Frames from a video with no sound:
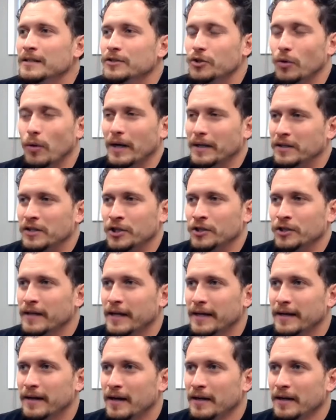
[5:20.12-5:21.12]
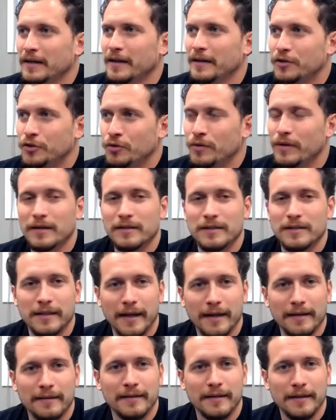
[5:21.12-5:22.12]
So I turned that on, and in
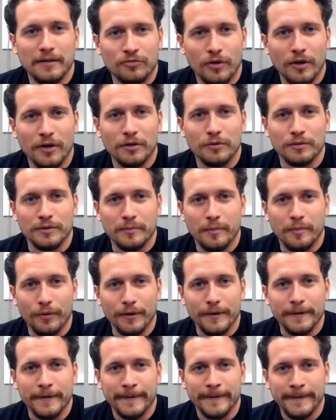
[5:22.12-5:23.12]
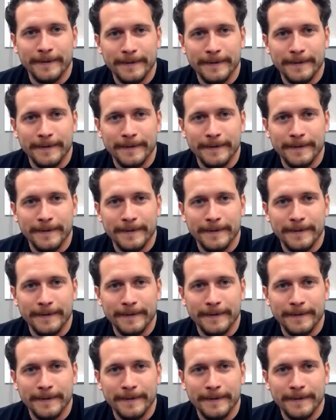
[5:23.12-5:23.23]
2019, Royal was born.